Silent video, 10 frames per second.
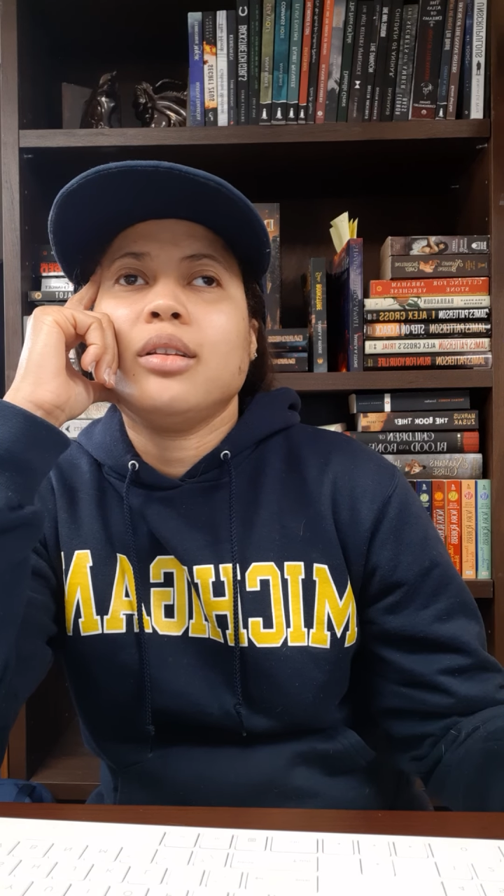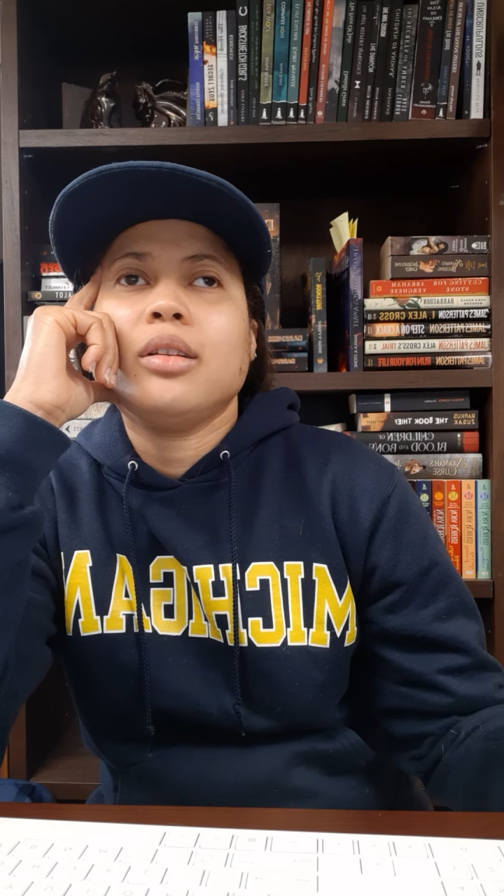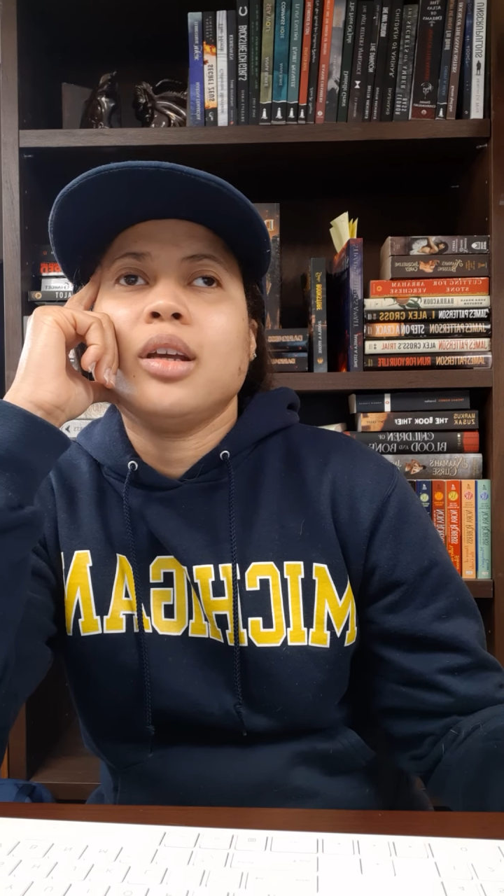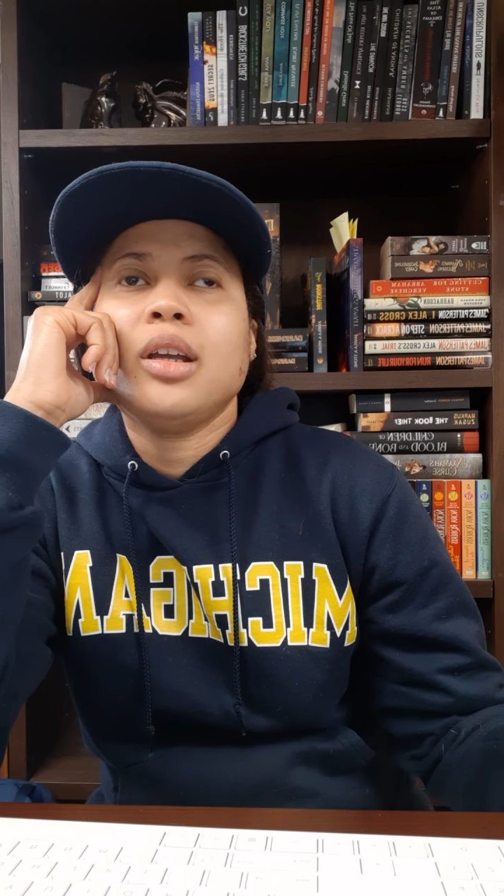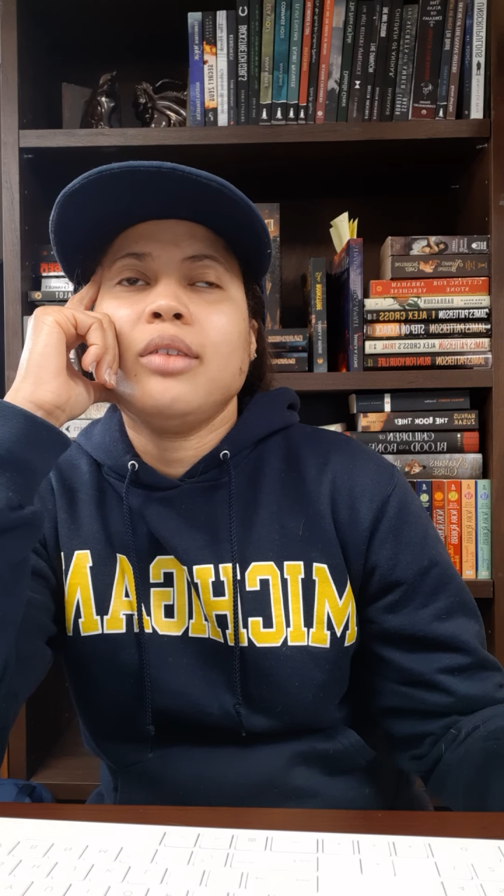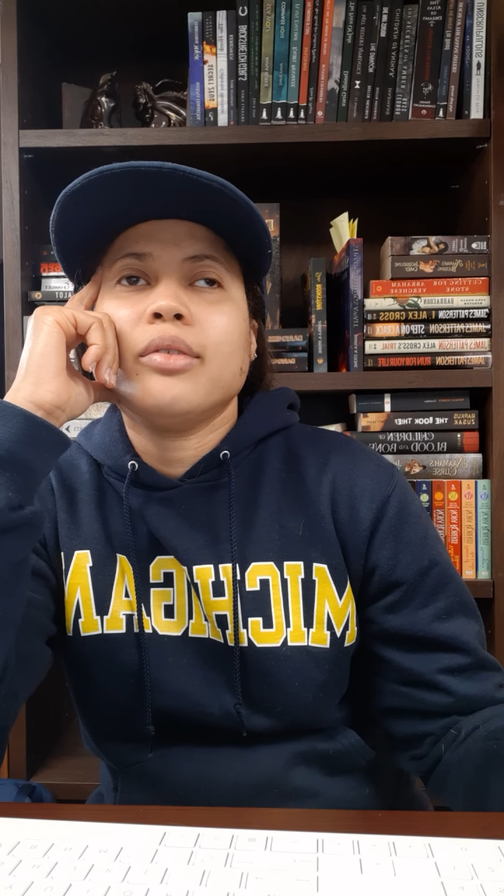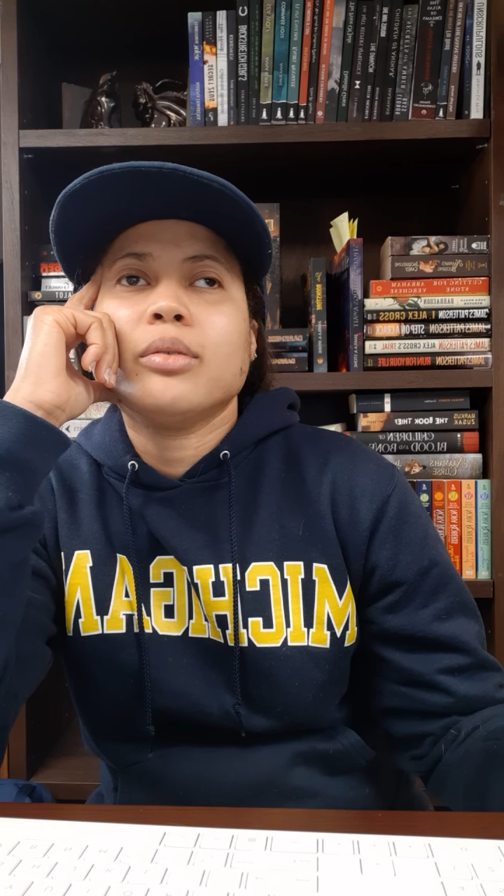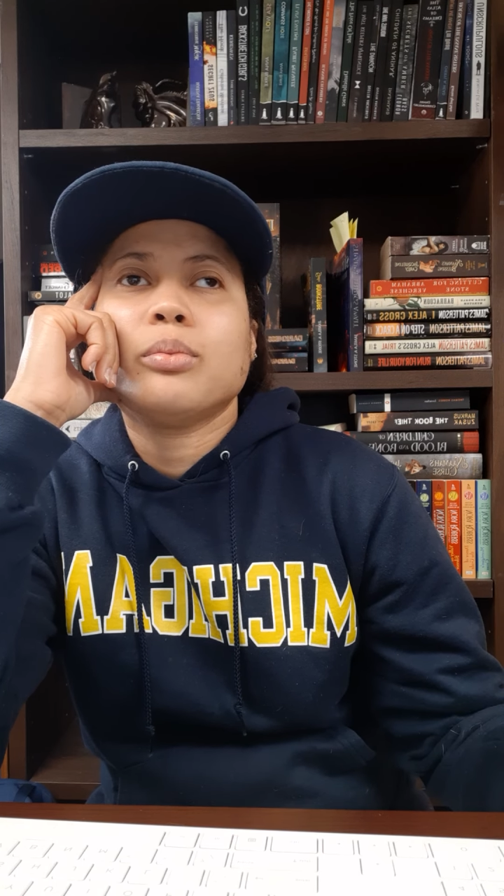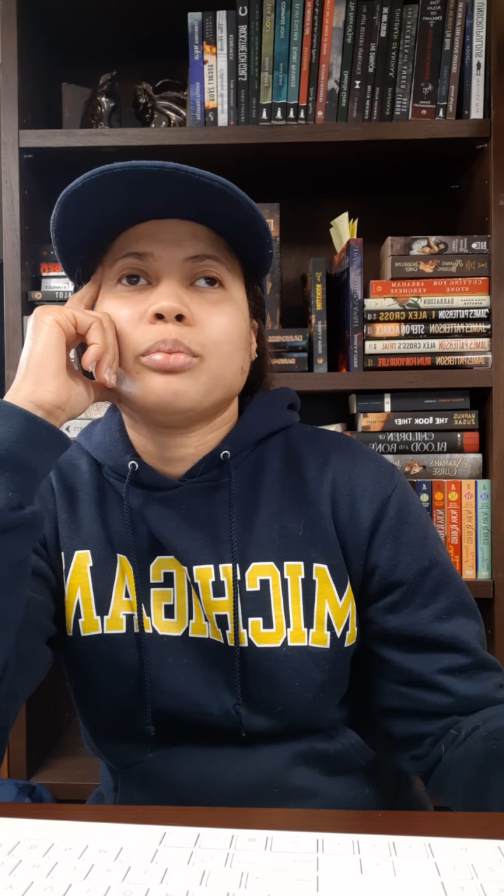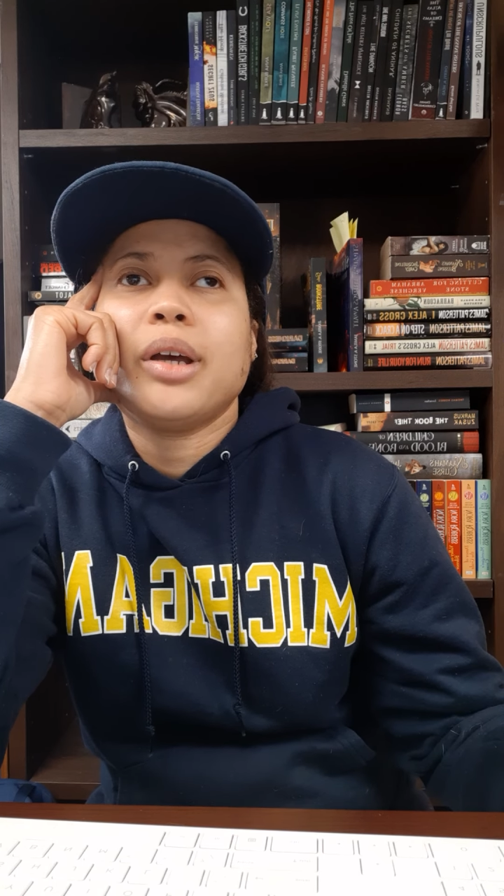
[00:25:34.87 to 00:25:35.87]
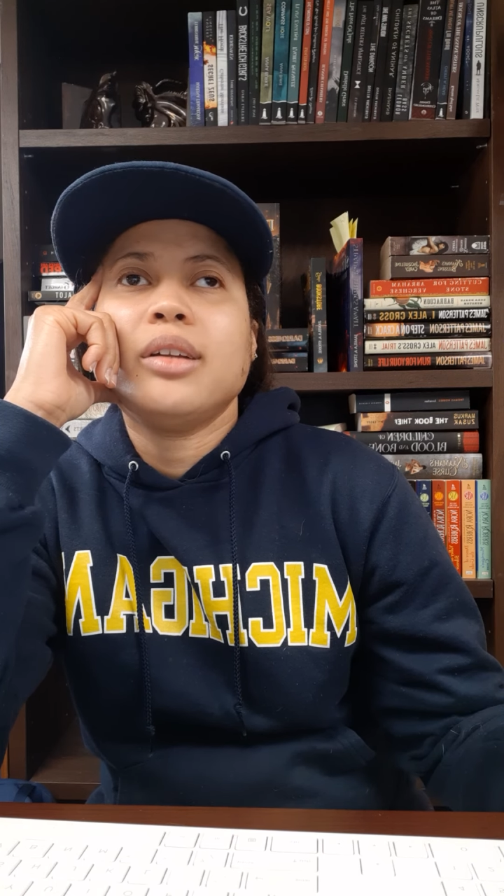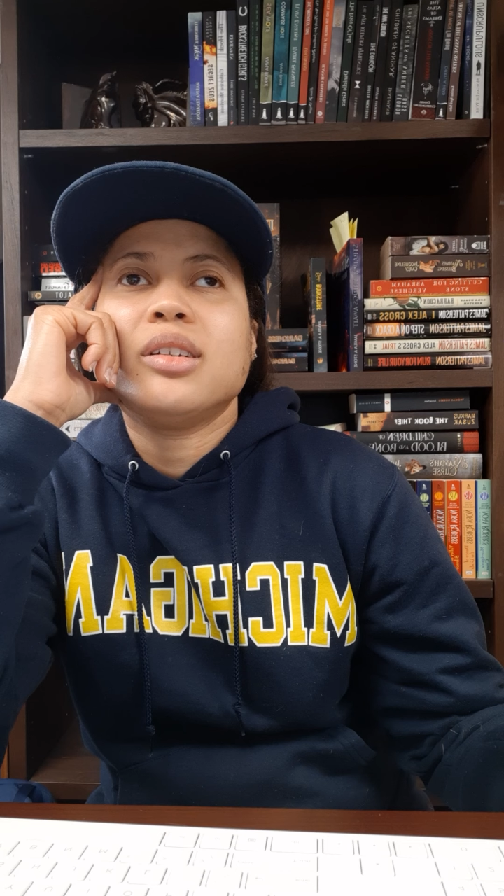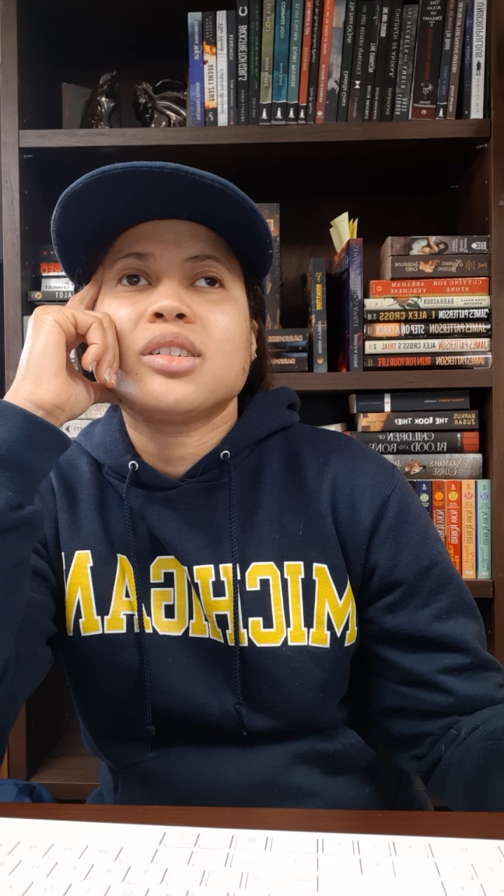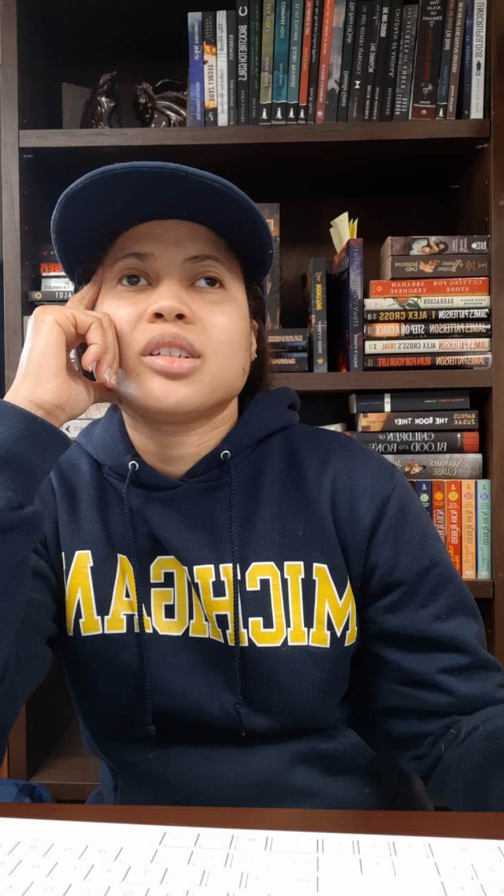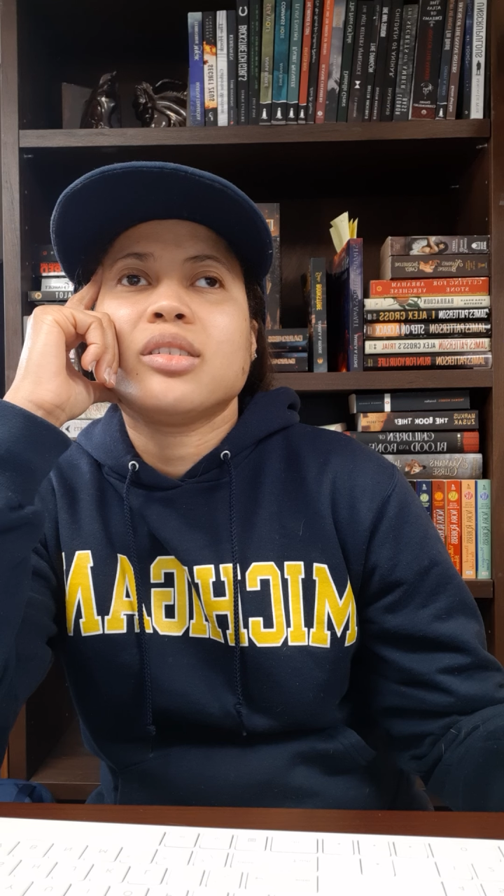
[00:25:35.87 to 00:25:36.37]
didn't even pay attention